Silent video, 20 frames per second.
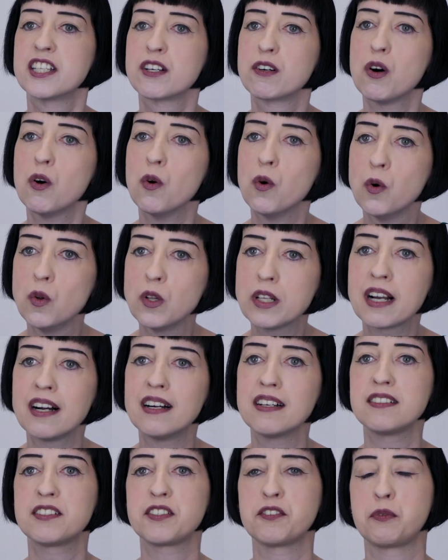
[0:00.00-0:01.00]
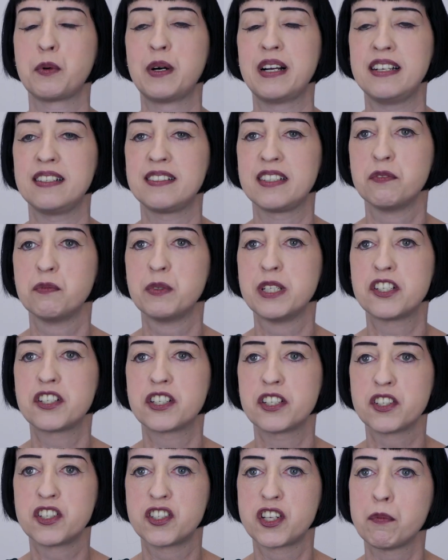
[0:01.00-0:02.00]
There are all kinds of ways in
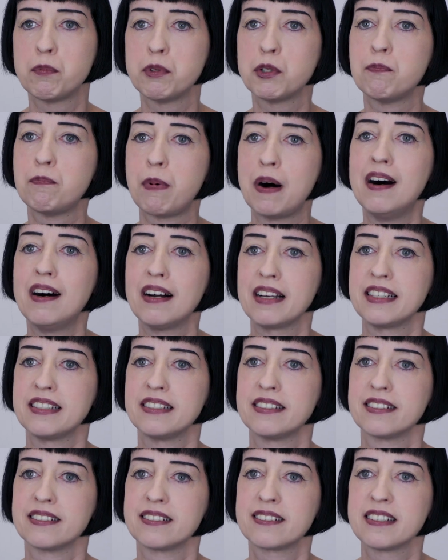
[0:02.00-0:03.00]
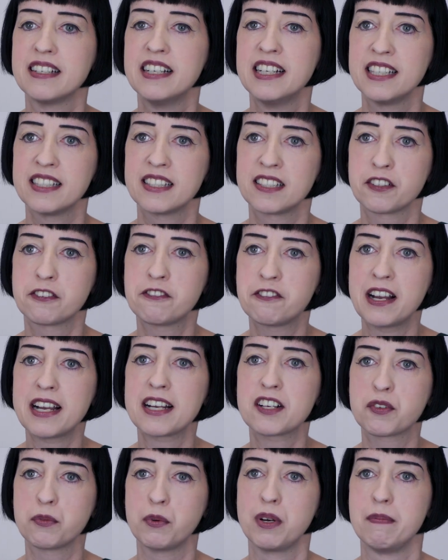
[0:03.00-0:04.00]
which double binds that
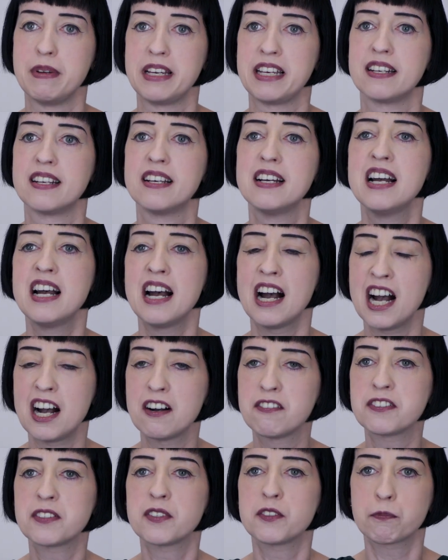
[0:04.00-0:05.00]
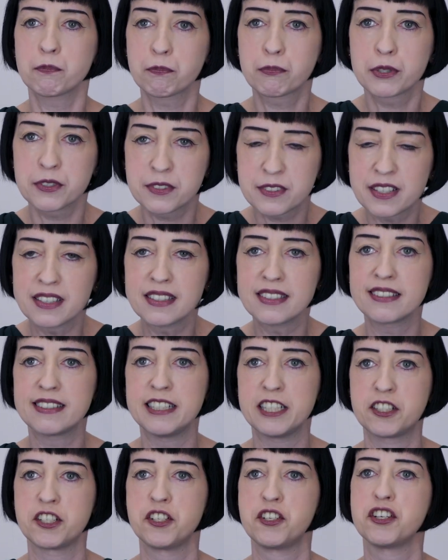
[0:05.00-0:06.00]
affect women have
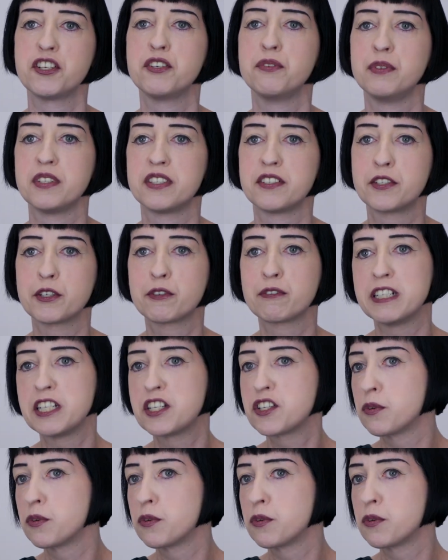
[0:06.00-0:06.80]
precisely to do with the degree